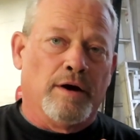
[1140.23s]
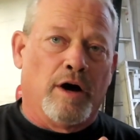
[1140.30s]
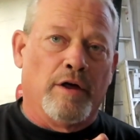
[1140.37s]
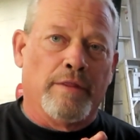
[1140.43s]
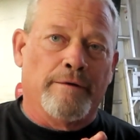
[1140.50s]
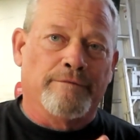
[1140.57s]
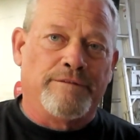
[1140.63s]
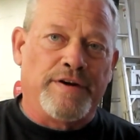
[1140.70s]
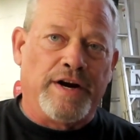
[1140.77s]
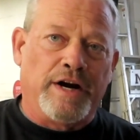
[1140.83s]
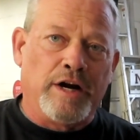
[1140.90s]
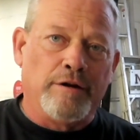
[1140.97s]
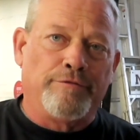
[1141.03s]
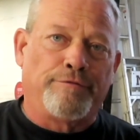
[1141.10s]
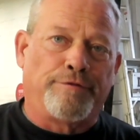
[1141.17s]
on the
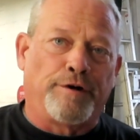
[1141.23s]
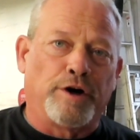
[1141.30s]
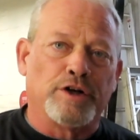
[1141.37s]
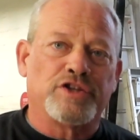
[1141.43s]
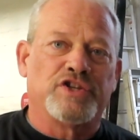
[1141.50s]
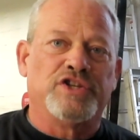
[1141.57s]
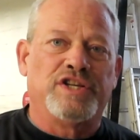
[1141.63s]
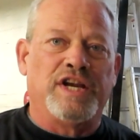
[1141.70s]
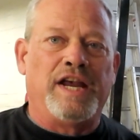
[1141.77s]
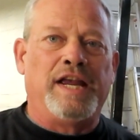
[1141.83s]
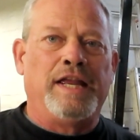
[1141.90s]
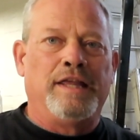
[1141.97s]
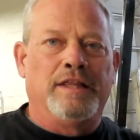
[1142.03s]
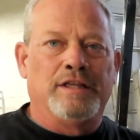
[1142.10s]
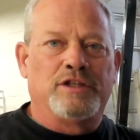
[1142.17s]
very first
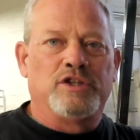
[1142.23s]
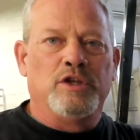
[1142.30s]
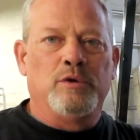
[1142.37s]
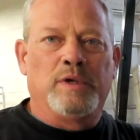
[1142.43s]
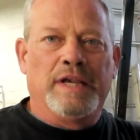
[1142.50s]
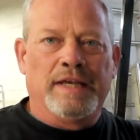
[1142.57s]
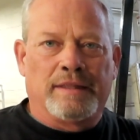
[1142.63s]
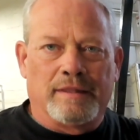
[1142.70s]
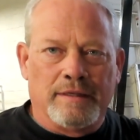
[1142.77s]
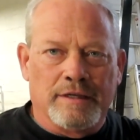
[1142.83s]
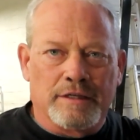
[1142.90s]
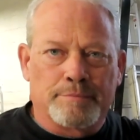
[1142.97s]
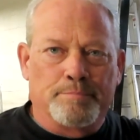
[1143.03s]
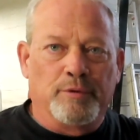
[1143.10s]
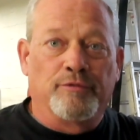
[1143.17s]
day that you get
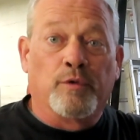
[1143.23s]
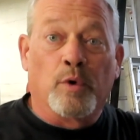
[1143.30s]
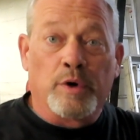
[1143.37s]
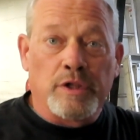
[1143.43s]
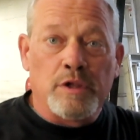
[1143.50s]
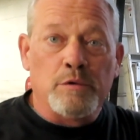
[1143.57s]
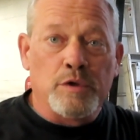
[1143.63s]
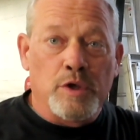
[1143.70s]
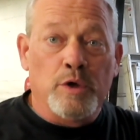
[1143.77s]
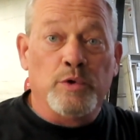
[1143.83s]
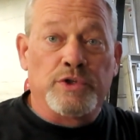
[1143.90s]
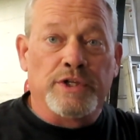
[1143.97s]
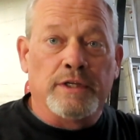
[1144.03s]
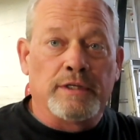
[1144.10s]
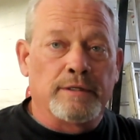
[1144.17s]
this, before you
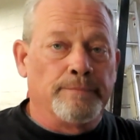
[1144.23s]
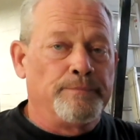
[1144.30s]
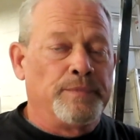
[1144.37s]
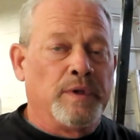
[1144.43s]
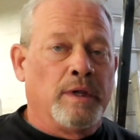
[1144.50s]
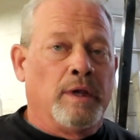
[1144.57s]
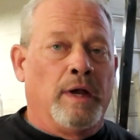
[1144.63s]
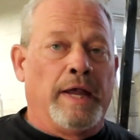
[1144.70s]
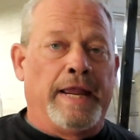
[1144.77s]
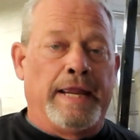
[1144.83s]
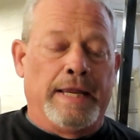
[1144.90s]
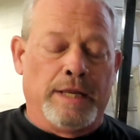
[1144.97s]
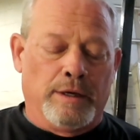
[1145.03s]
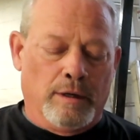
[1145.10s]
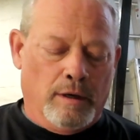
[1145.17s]
use it.
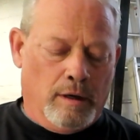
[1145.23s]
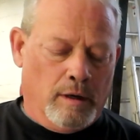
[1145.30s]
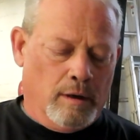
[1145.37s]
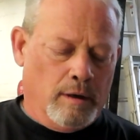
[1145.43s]
And